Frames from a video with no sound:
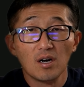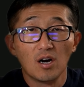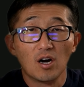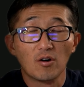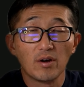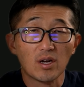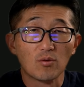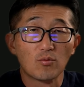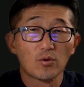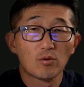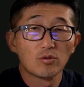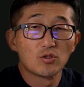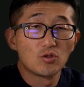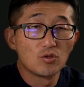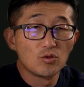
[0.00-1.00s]
All right, we're
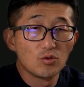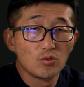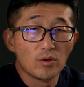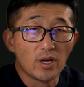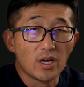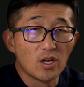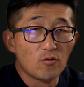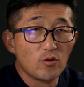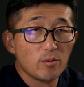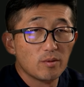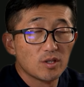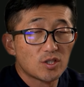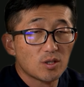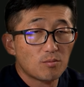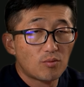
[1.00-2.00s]
going to do a Riemann
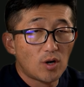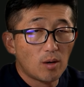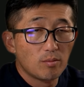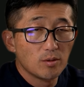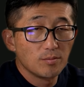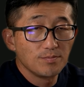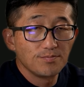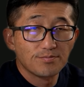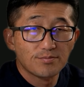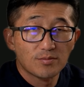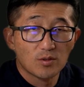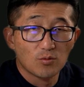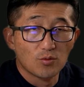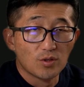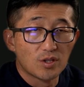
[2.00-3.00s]
sum problem
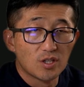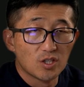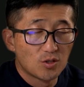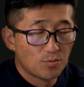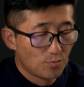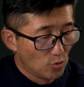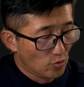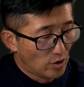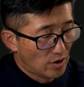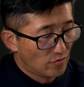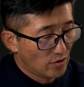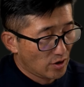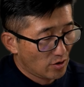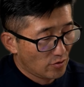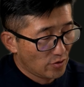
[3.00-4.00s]
with this graph
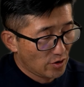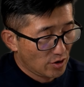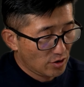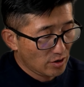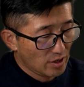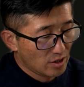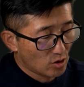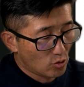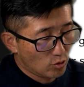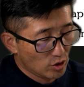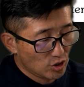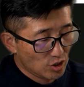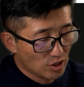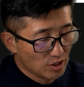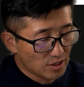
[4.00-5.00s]
right over here. And the
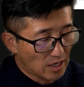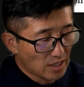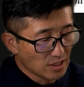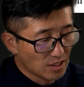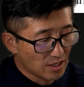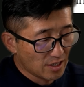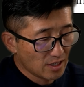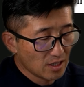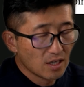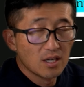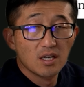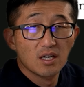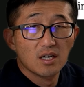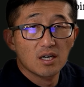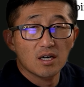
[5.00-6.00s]
question is asking,
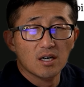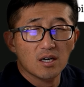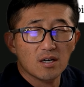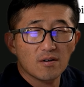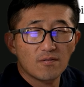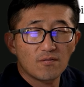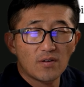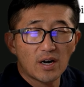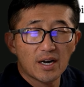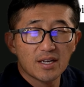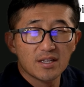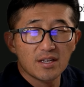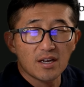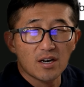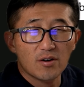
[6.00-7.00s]
find
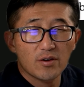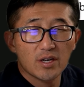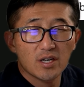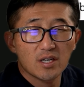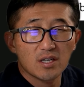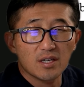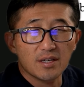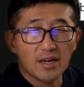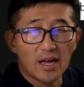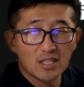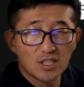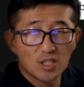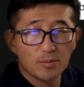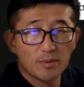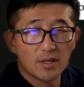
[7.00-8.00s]
the area, an
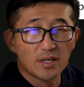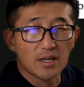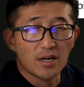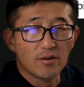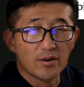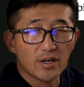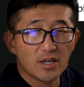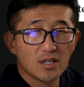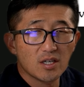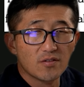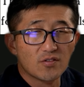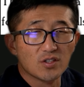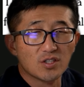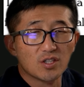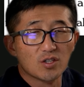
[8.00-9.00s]
estimated area of
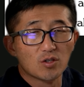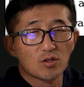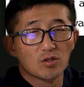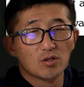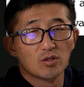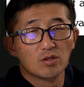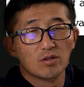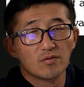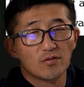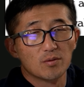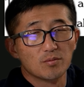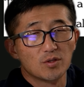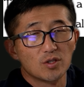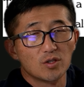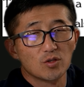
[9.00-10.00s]
this integral from
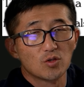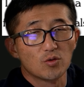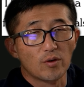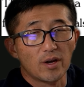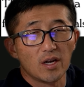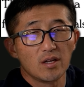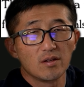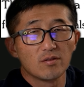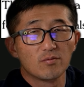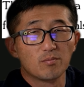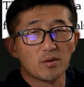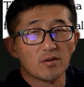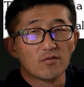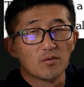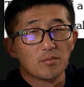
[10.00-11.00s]
0 to 8,
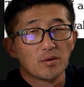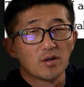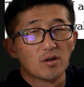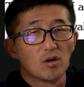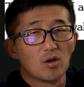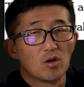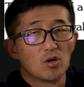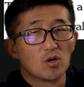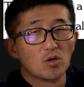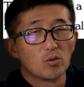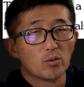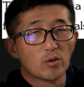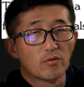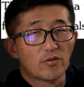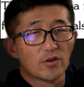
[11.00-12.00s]
meaning from here all the
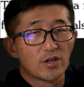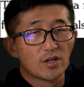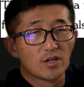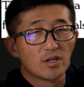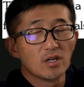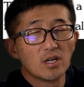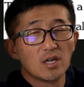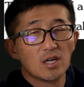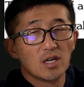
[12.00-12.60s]
way over here.